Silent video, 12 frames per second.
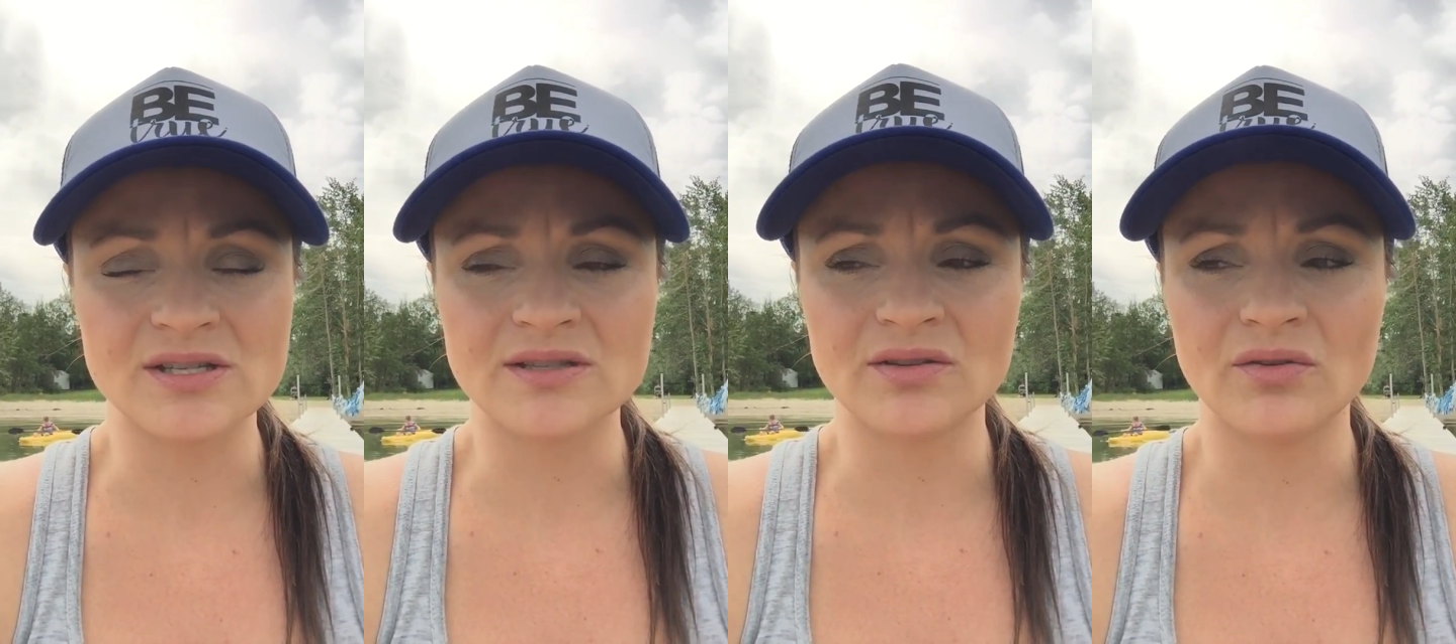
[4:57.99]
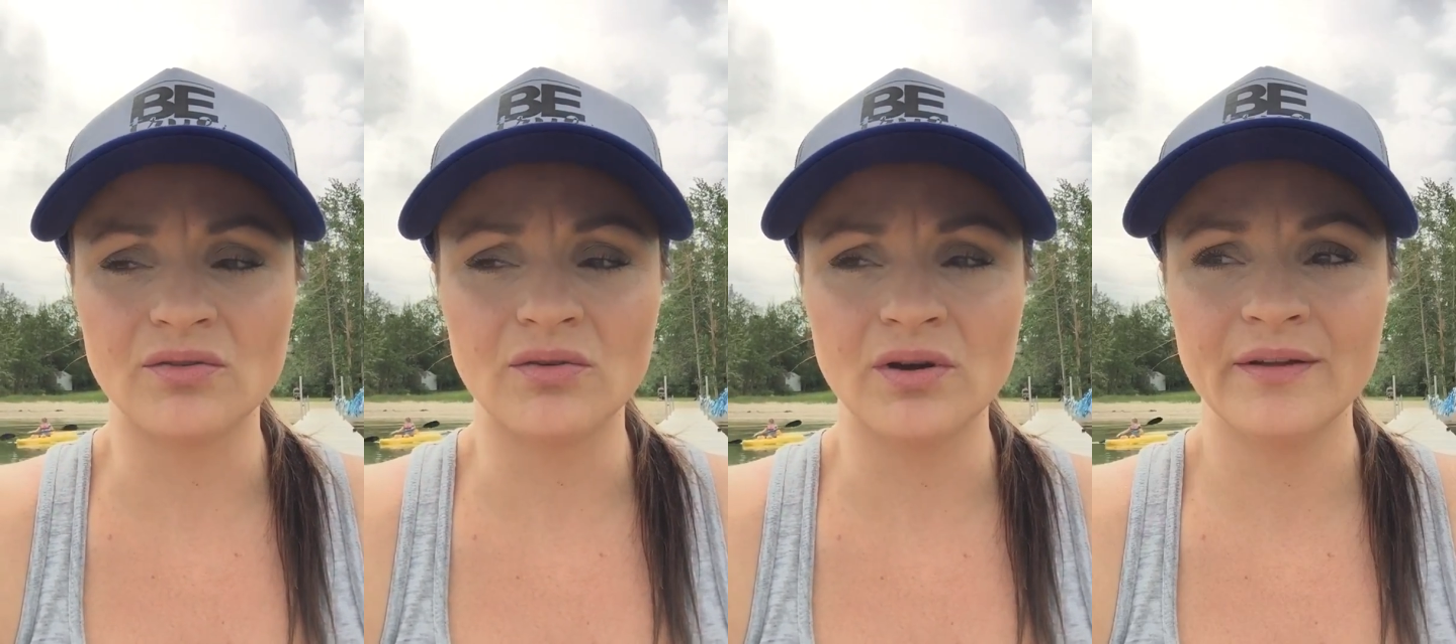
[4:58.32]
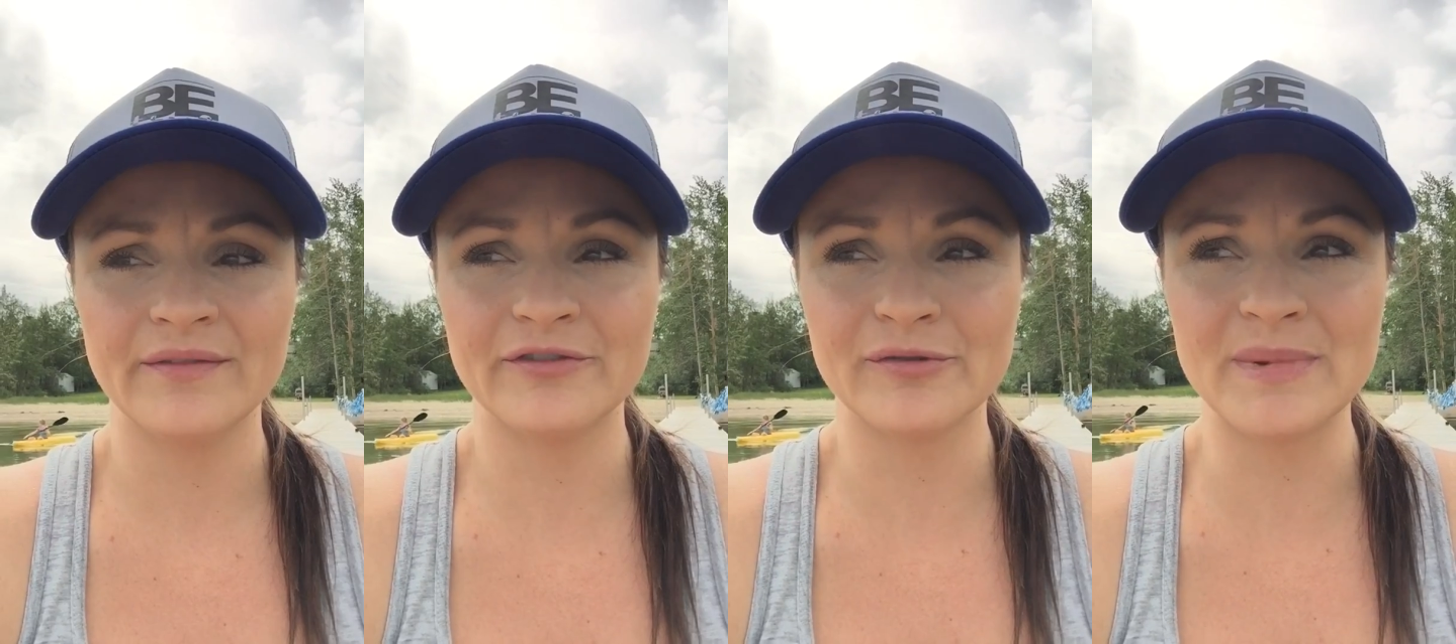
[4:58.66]
And so
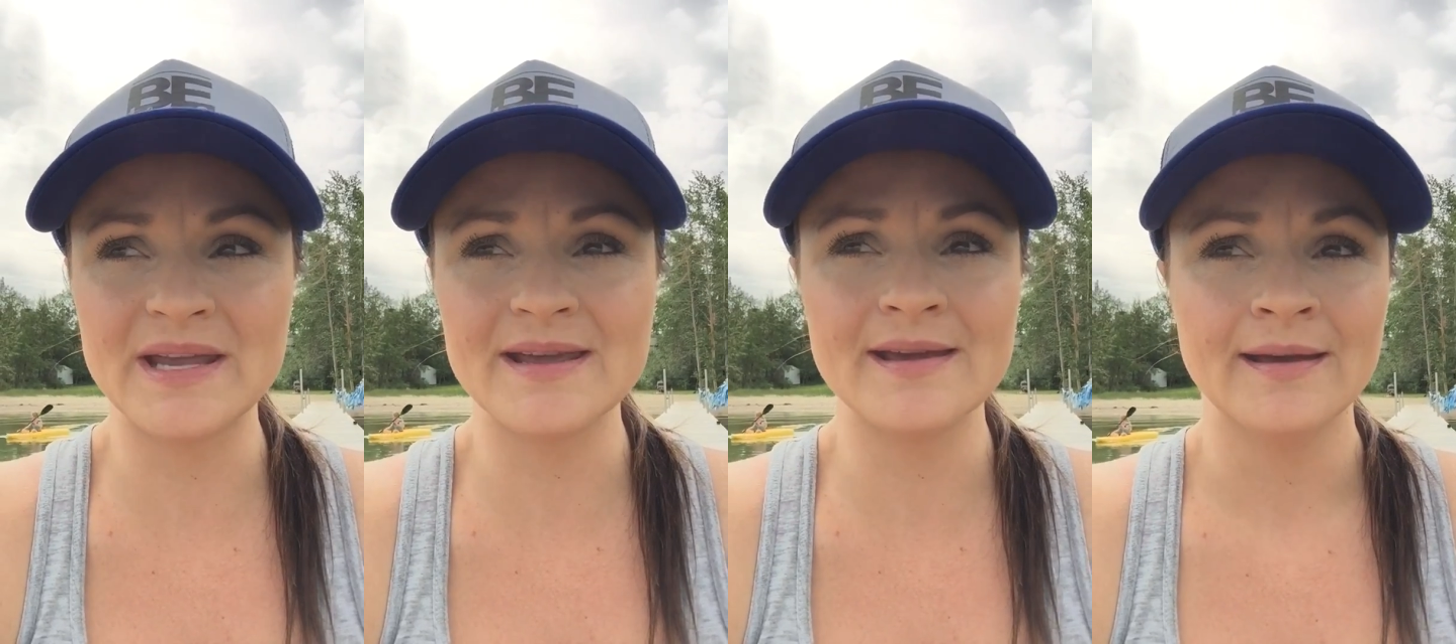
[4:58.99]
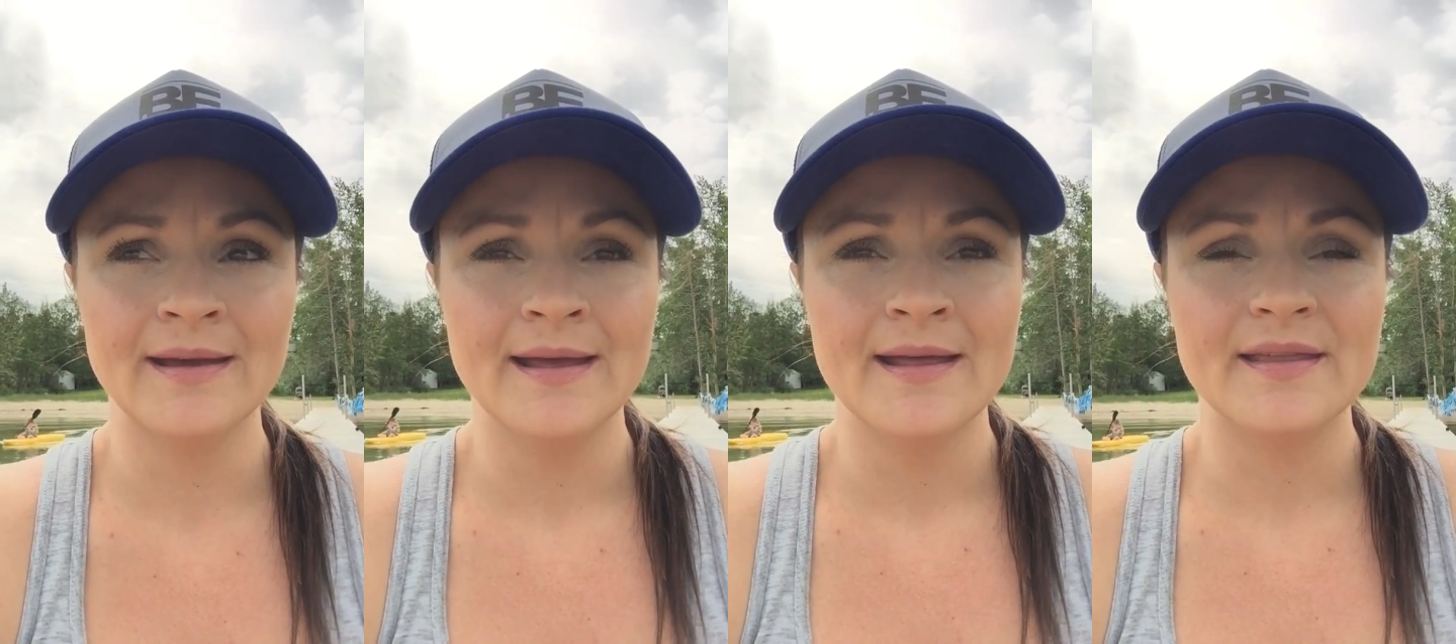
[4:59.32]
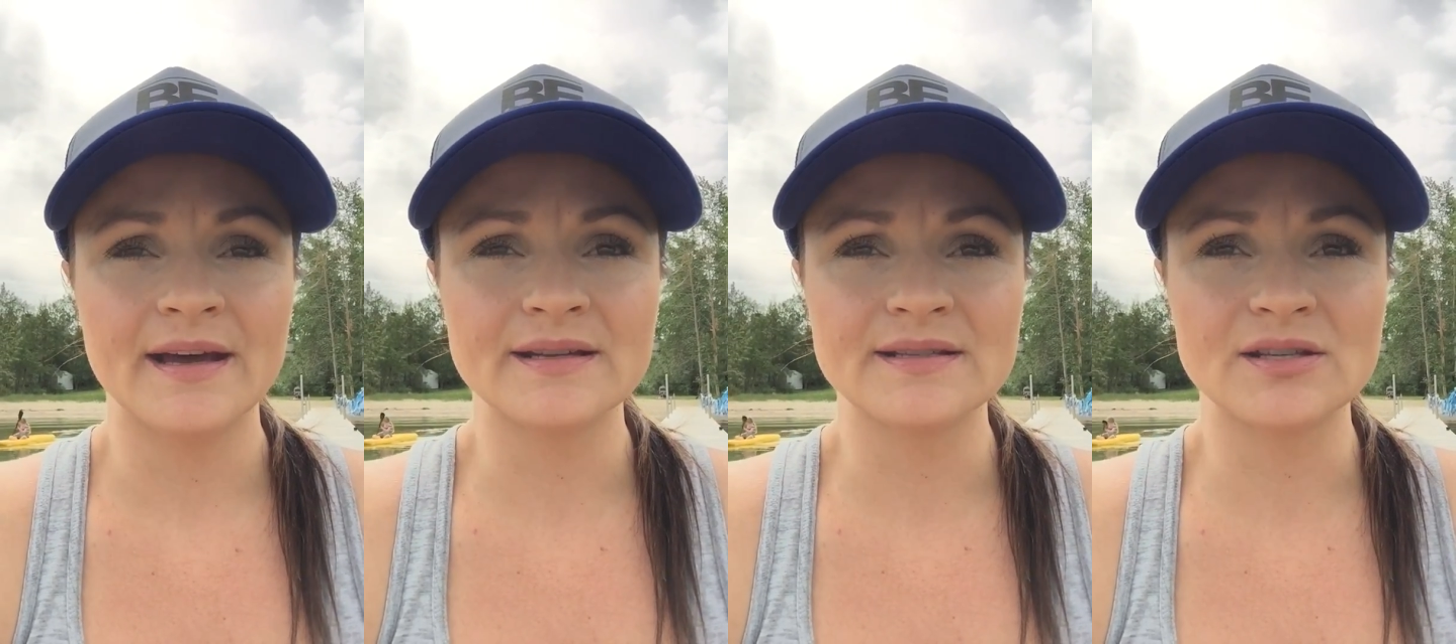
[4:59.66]
for me,
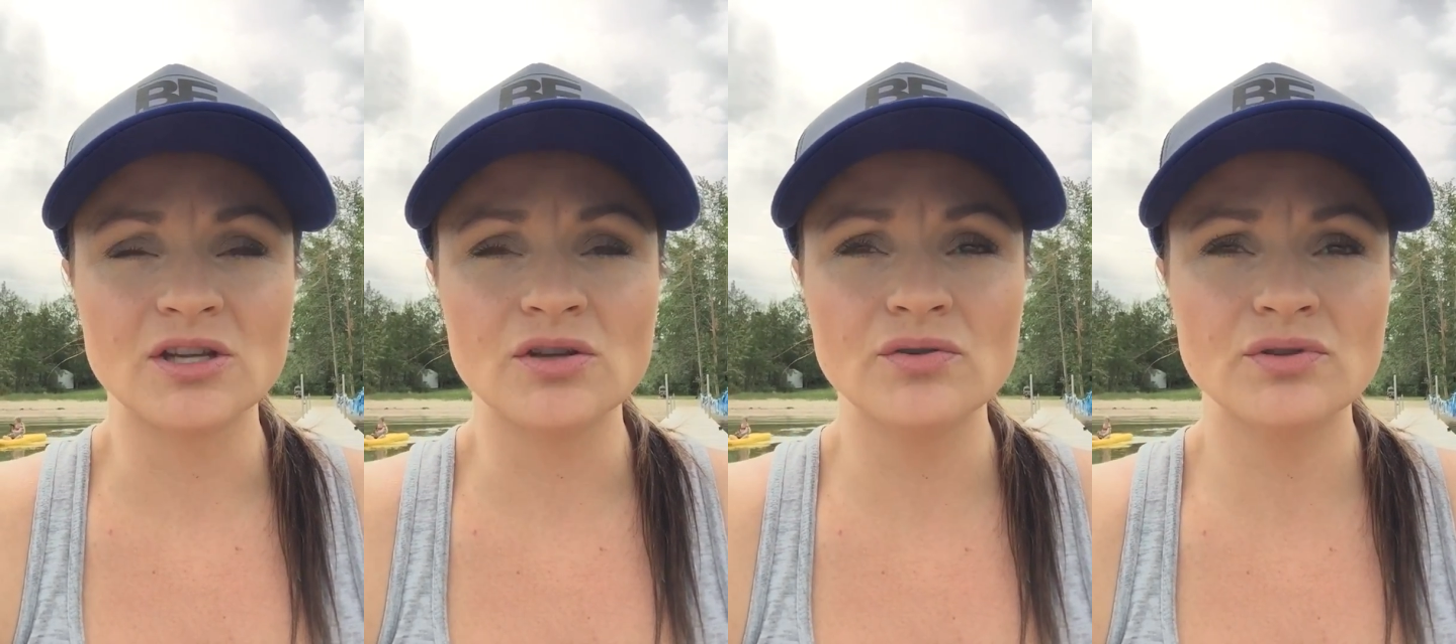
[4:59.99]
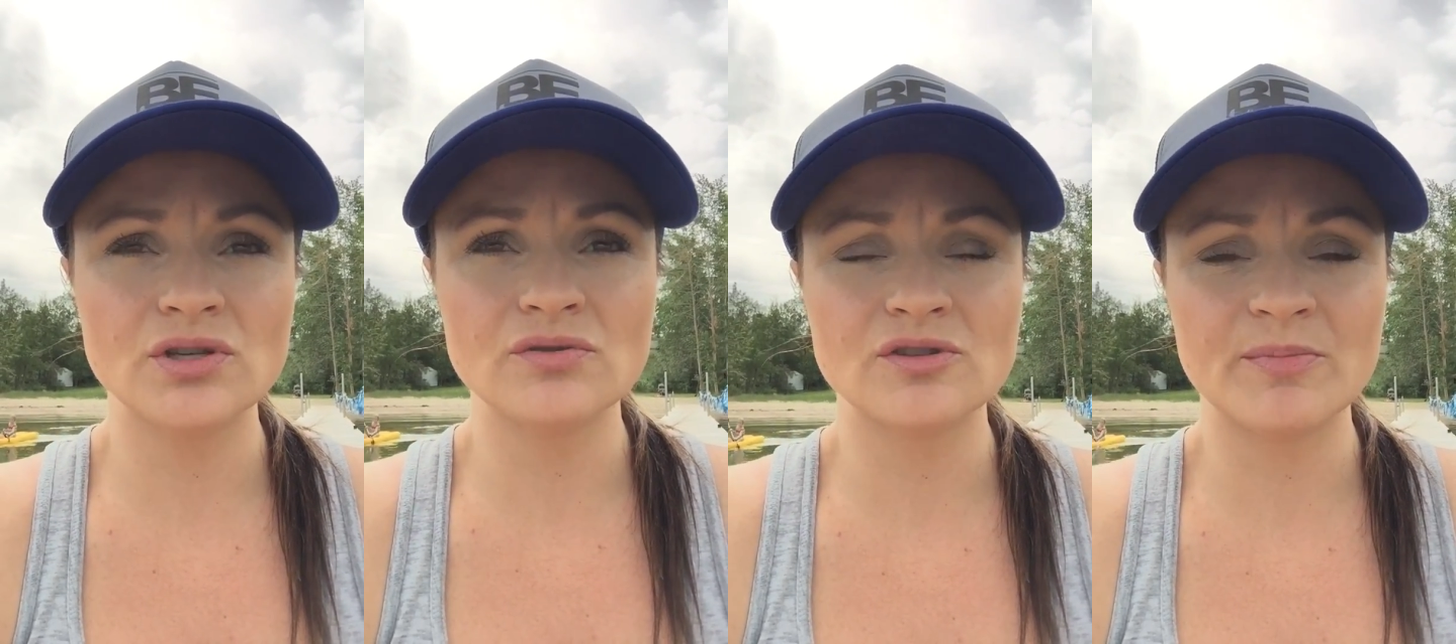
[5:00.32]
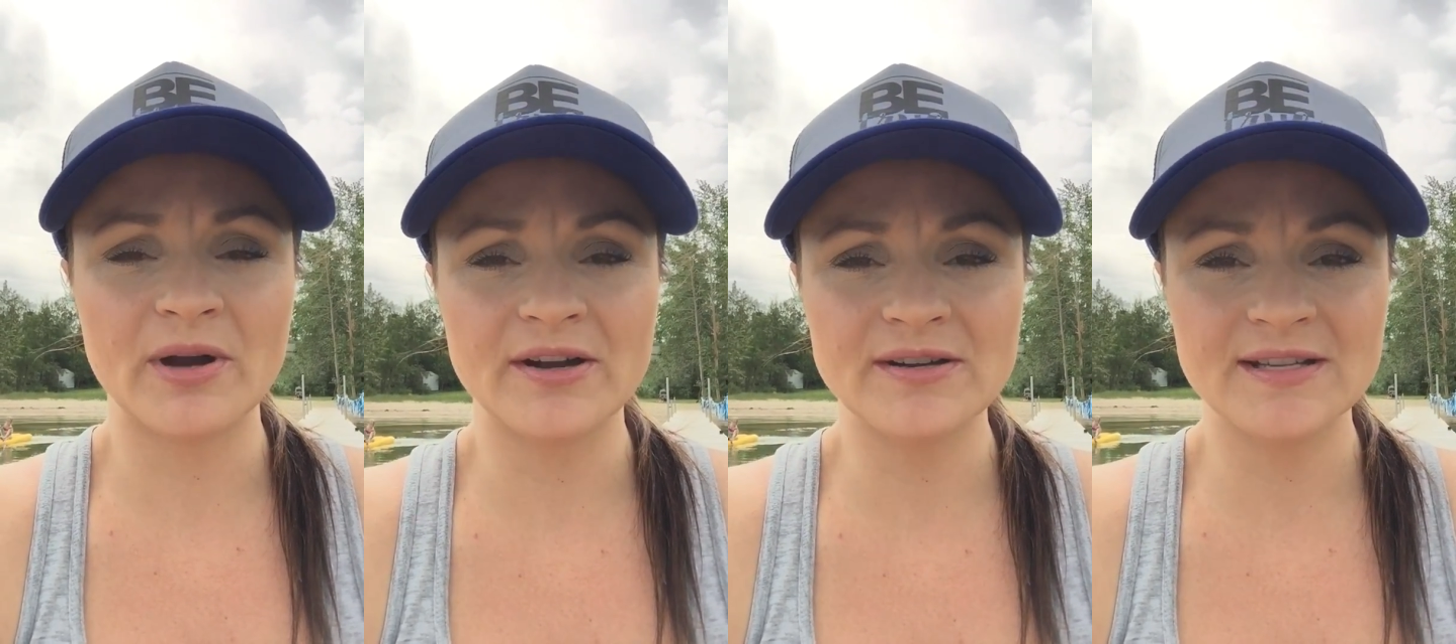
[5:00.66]
that is a huge
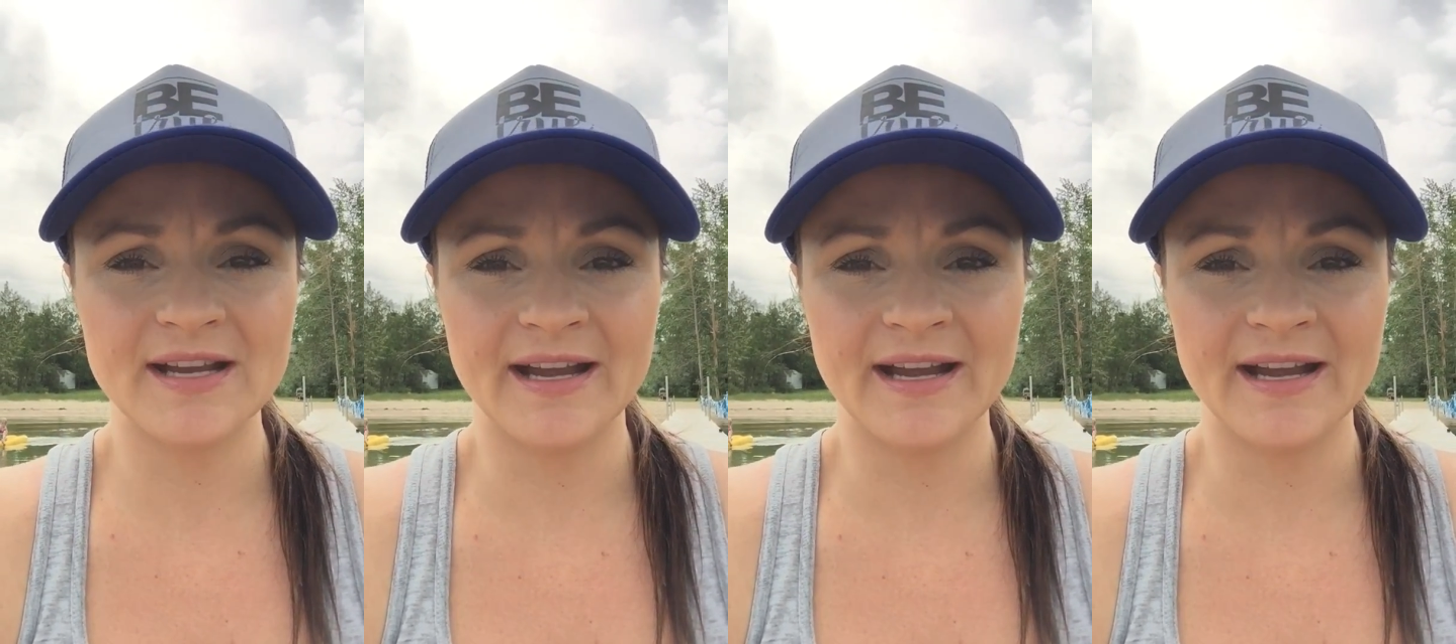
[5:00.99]
part,